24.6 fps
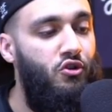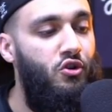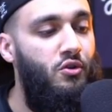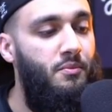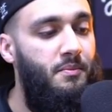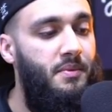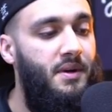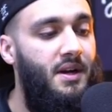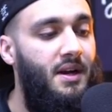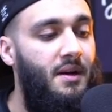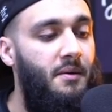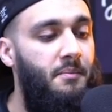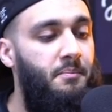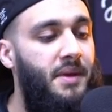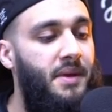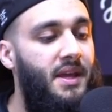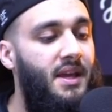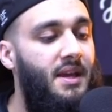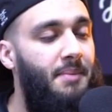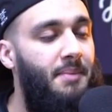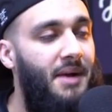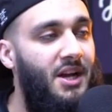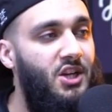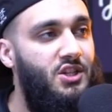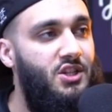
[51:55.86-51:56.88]
group
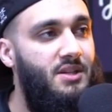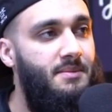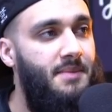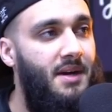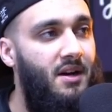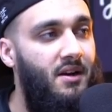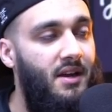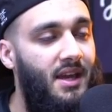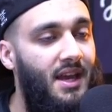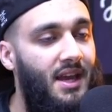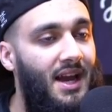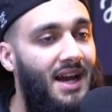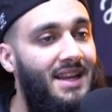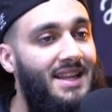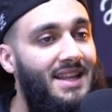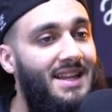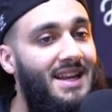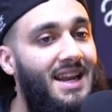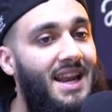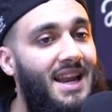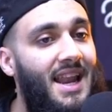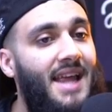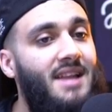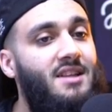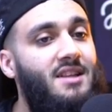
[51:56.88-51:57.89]
being passionate about it, and it
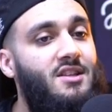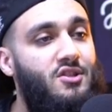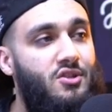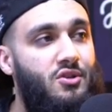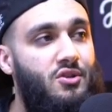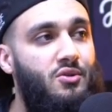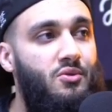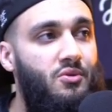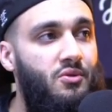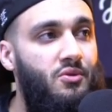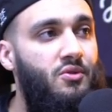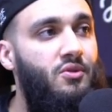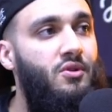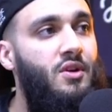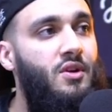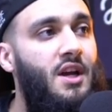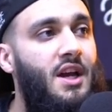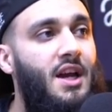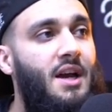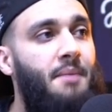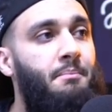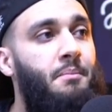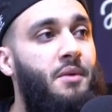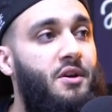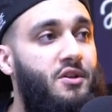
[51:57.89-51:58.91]
led to
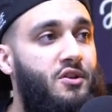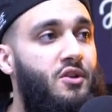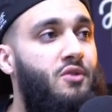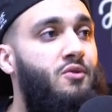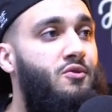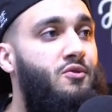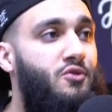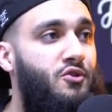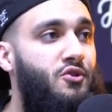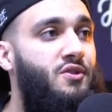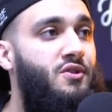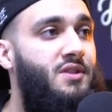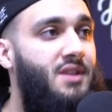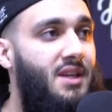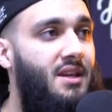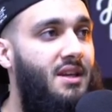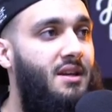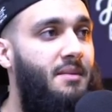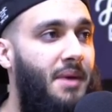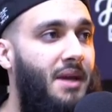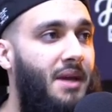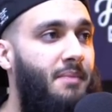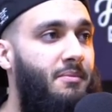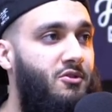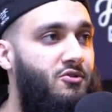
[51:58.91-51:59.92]
McDonald's
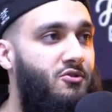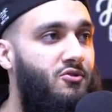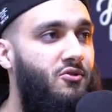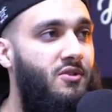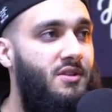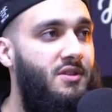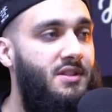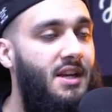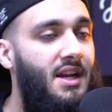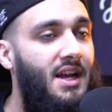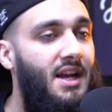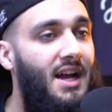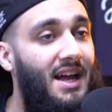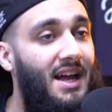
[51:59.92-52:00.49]
using paper straws.